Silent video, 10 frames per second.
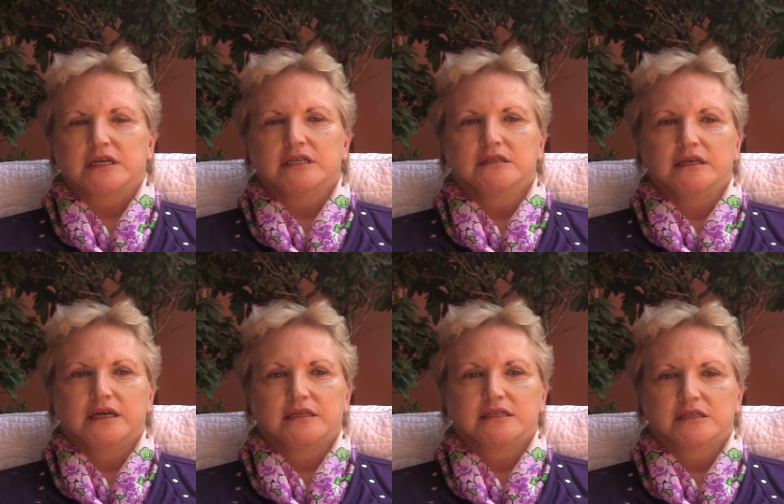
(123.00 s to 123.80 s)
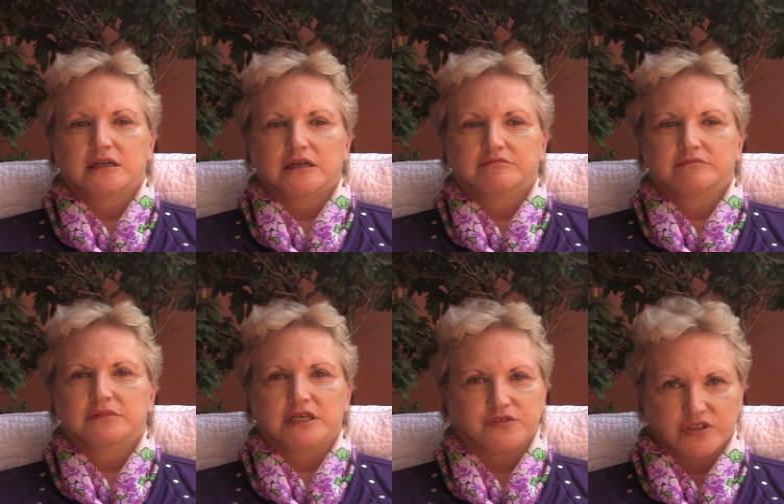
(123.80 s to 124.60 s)
in and um,
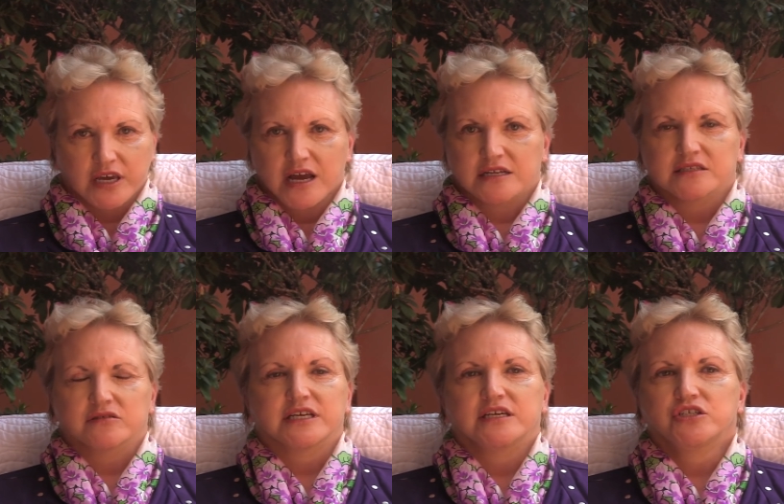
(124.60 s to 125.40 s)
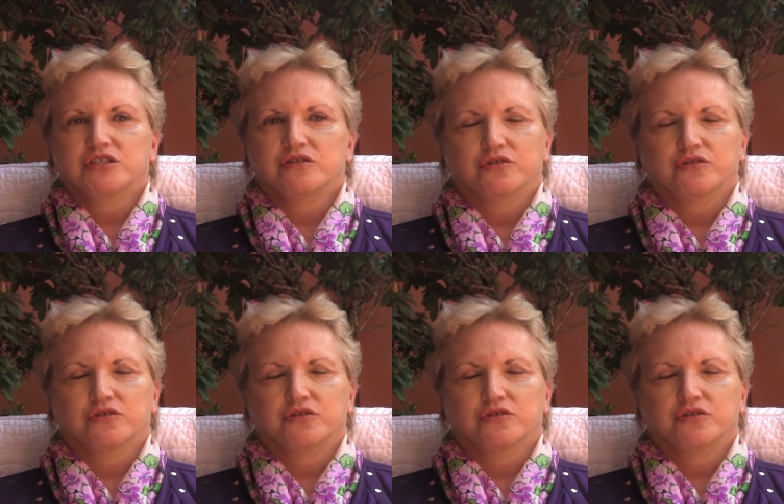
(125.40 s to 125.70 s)
gives you that consultation,